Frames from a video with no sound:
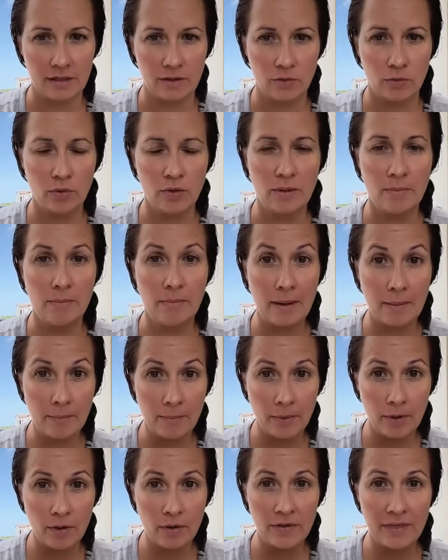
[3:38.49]

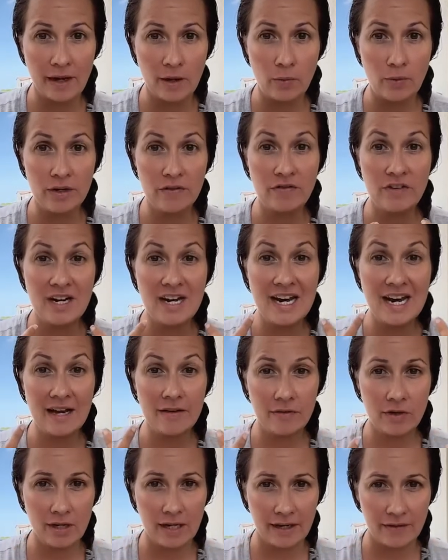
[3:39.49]
Remember that we've
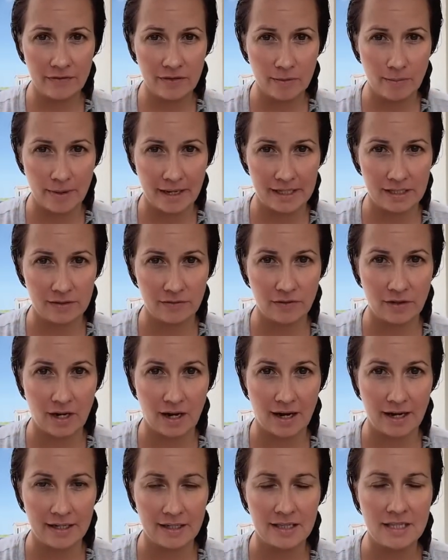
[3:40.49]
never left the mind of
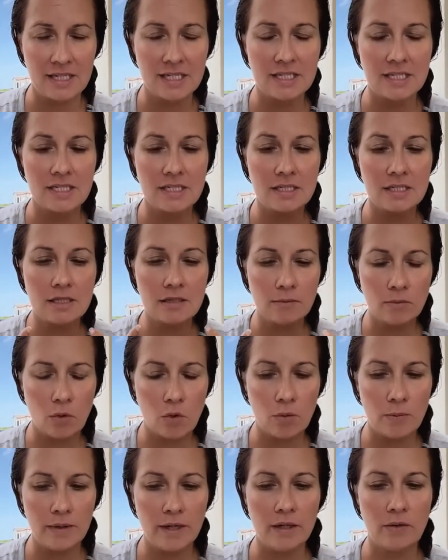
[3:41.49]
God. This is the
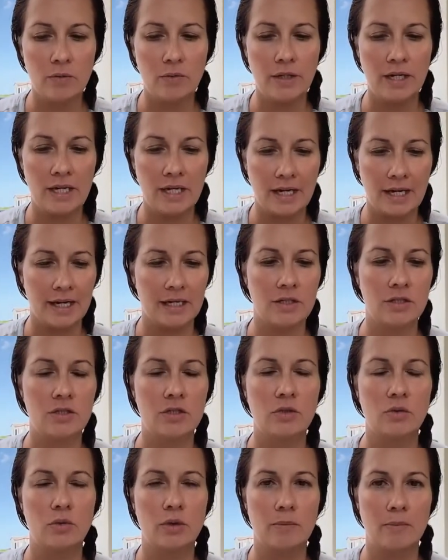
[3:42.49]
moment we get
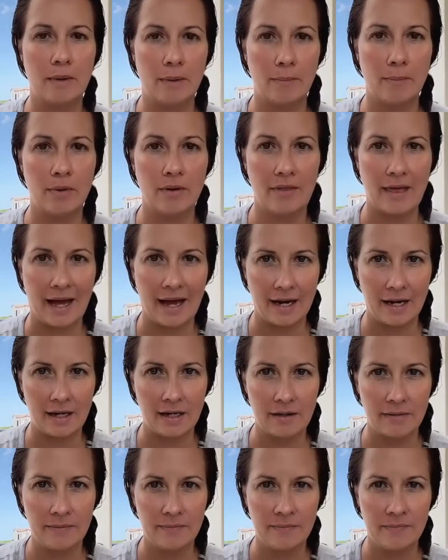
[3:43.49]
to remember that.
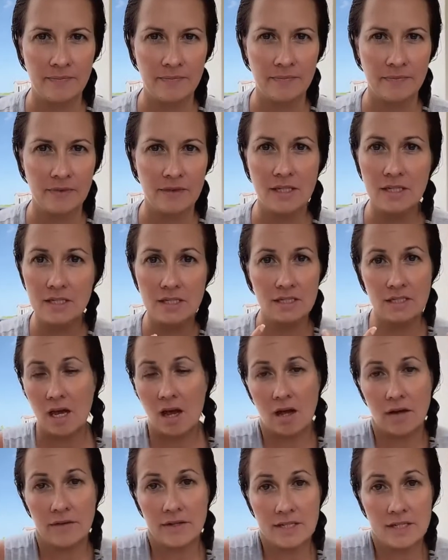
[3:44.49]
This is
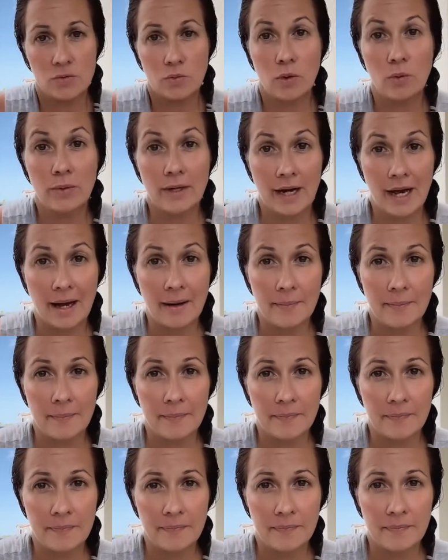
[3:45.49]
all. This is what we got.
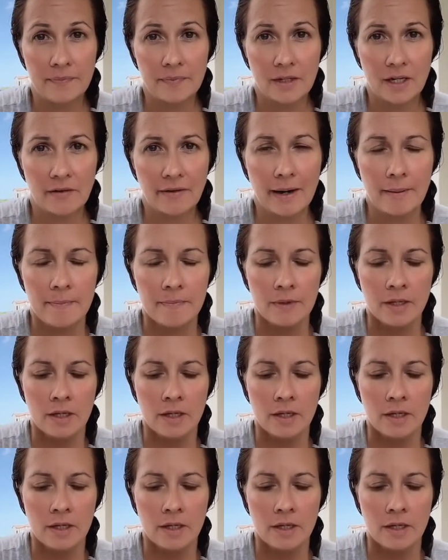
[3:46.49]
All right.